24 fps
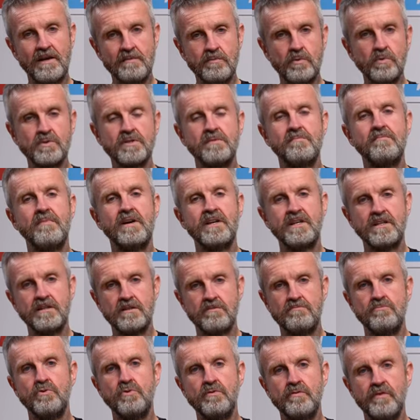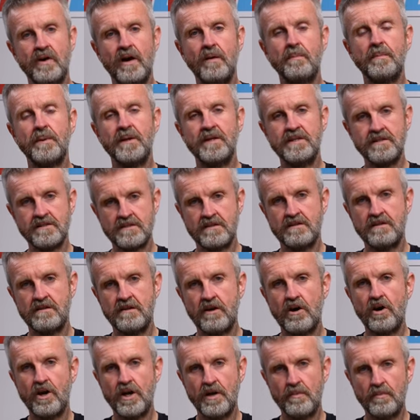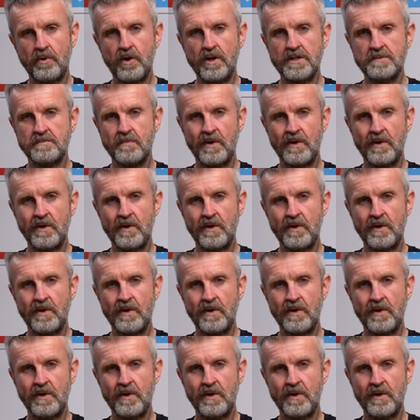able to make the move up into the higher price